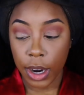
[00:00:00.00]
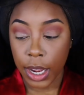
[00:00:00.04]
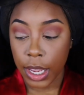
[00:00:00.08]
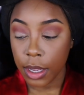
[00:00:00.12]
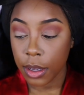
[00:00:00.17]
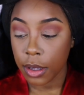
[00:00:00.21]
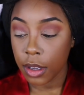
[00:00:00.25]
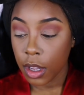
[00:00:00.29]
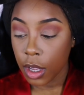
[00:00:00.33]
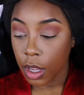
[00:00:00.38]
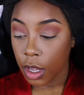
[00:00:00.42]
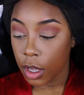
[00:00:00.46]
right.
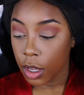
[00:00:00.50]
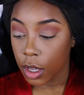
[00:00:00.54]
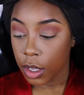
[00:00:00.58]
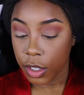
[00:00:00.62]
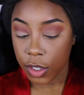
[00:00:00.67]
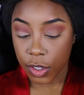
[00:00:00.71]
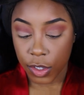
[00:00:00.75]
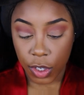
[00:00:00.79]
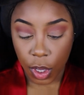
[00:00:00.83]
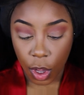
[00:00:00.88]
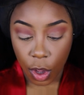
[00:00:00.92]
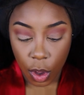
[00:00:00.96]

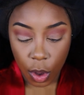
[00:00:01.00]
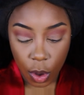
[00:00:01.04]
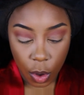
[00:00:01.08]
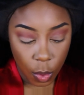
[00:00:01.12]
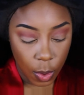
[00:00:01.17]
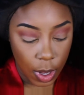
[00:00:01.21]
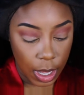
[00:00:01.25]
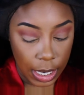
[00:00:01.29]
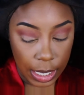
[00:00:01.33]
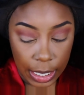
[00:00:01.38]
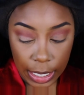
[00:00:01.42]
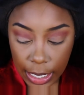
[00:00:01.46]

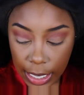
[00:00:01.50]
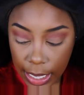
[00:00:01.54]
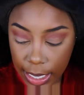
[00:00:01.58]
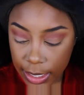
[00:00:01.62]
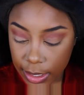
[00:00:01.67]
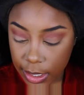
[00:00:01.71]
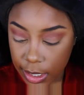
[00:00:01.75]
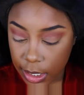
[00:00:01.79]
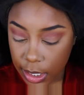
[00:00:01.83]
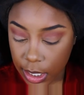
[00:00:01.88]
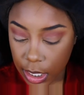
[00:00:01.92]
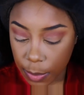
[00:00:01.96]
So
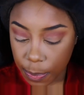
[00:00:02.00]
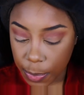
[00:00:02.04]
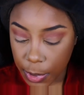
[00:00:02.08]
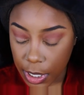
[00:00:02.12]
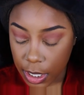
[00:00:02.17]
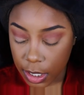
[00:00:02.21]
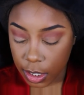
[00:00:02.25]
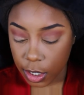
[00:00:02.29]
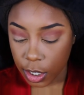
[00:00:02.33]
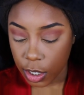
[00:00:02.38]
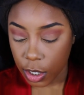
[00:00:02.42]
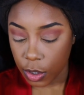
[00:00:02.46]
let's dip
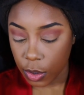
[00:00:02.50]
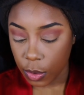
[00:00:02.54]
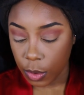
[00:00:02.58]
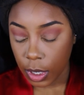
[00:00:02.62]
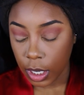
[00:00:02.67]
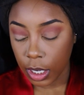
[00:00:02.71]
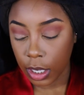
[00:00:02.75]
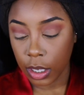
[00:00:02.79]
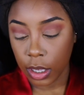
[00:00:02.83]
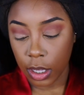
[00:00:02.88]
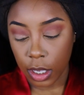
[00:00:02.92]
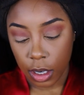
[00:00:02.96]
into
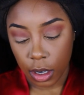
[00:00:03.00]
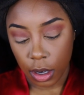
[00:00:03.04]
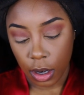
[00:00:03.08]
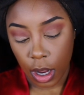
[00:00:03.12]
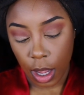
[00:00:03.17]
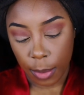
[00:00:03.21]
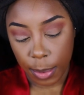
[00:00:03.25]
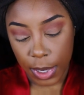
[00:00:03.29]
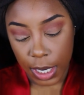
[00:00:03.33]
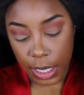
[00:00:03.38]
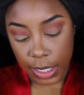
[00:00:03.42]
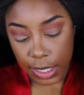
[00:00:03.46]
a glitter.
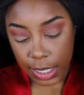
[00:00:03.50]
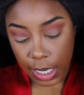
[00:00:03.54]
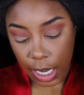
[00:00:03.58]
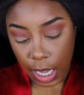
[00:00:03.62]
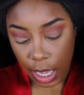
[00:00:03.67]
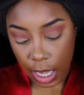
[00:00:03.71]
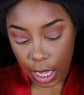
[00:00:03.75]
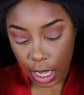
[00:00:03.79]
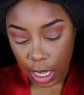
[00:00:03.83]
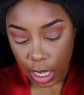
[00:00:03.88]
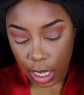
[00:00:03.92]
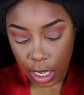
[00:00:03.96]
I'm gonna
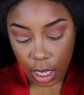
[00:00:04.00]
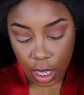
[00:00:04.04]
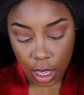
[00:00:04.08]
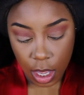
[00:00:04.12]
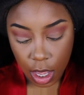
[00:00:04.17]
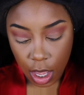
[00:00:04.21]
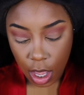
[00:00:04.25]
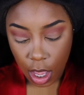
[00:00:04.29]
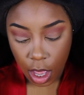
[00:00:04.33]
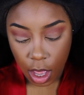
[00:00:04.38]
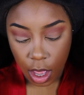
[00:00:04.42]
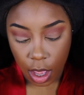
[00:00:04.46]
take
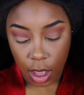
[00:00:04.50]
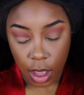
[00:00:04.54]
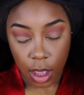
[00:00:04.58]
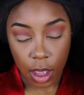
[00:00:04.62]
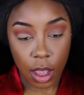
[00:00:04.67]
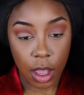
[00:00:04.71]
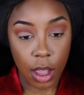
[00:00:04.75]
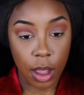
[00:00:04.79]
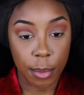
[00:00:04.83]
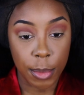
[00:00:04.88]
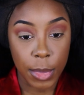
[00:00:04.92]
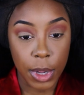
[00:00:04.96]

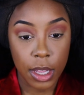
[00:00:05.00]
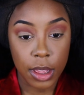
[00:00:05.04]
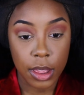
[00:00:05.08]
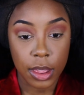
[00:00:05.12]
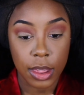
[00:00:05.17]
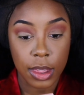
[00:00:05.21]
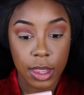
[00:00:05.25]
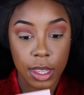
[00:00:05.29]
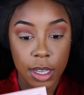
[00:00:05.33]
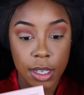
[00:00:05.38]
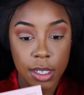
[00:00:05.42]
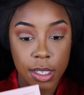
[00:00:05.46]
um,
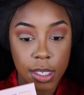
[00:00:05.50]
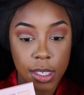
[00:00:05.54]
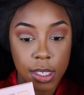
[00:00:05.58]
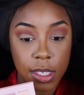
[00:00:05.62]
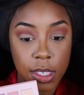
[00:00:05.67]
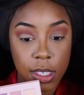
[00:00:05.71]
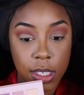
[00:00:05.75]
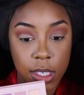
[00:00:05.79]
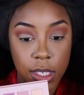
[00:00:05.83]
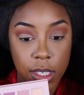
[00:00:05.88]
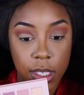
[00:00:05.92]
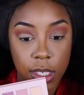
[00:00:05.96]
this,
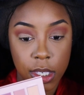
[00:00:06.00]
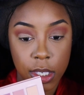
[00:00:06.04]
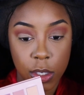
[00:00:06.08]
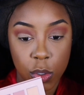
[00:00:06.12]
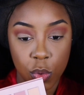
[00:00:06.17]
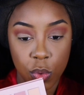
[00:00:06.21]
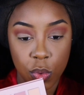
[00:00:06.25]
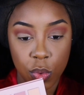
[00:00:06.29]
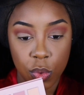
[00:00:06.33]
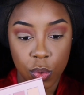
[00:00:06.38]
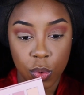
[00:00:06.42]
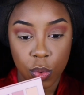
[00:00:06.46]

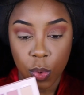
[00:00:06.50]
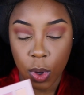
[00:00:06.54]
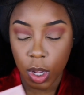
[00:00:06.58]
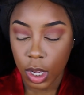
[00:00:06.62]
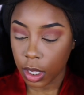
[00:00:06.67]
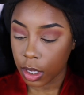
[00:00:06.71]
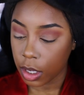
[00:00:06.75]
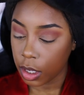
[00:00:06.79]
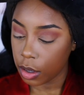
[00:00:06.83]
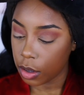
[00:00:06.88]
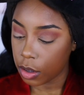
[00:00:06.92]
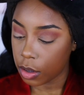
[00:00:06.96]
ooh,
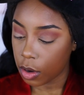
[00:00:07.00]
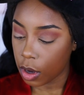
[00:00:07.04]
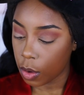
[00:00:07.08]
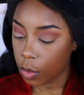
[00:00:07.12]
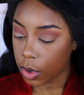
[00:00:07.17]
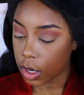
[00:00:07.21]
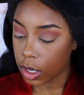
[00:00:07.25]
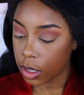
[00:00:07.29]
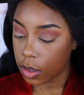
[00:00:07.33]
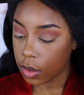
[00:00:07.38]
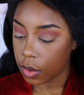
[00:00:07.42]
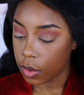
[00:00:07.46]
what glitter do I
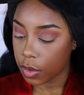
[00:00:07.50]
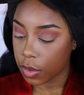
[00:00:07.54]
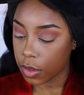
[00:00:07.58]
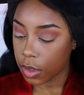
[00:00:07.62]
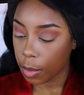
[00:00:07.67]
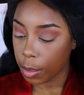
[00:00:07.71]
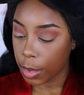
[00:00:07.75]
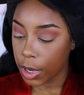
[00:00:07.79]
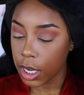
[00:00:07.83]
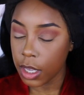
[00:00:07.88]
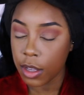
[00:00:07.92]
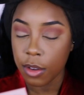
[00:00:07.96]
wanna use?
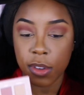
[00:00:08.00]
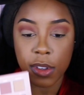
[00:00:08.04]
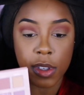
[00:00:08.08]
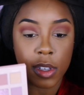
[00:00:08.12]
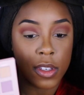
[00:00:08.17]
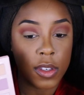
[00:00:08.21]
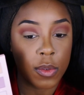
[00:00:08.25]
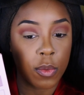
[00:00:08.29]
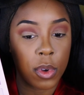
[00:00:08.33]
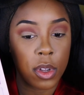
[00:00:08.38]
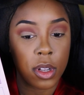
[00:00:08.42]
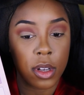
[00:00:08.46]
I'm gonna use
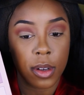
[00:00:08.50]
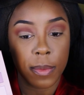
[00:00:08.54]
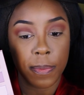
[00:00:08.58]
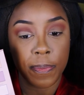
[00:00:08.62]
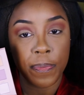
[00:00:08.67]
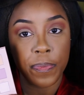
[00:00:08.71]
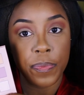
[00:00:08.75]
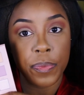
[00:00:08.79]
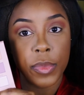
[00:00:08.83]
this one.